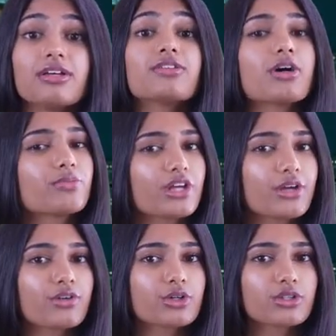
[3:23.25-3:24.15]
They'll play
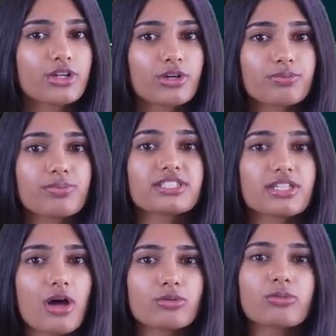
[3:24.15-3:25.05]
on your fear of missing
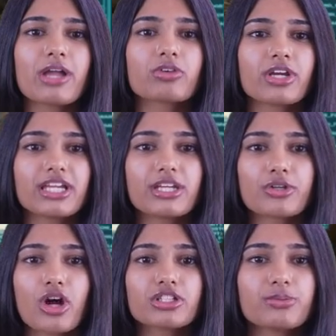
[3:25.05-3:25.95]
out by creating
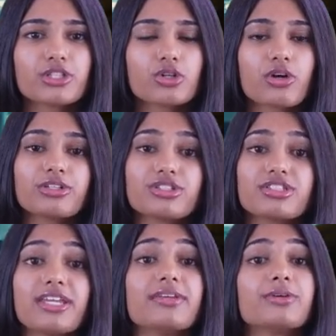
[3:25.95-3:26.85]
artificial
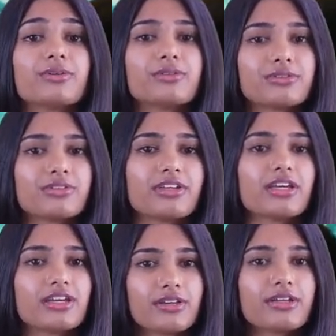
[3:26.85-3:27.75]
urgency.
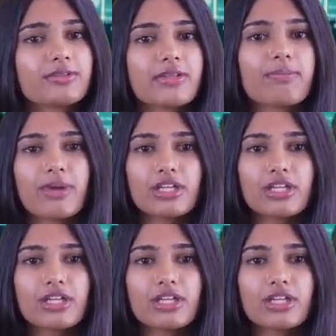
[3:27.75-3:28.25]
They may